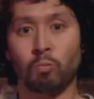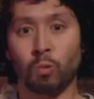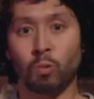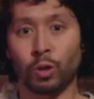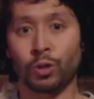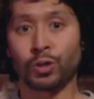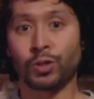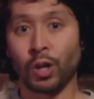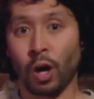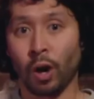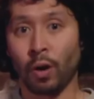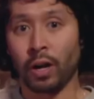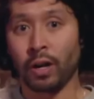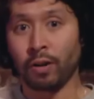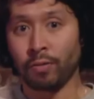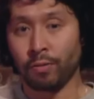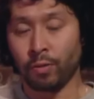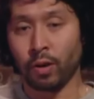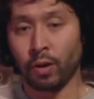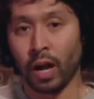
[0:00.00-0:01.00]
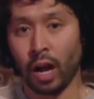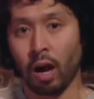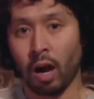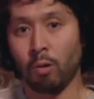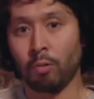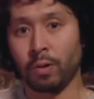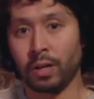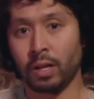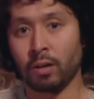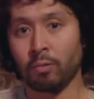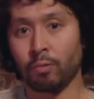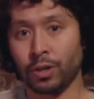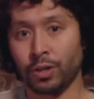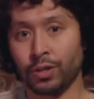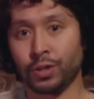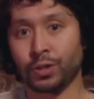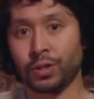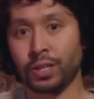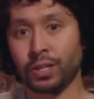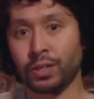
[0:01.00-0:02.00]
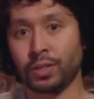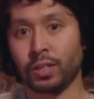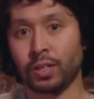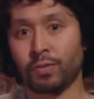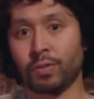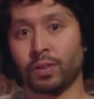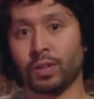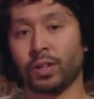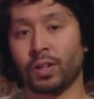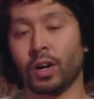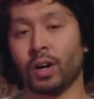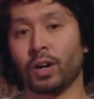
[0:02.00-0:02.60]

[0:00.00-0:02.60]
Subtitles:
We're sorry for how we originally delivered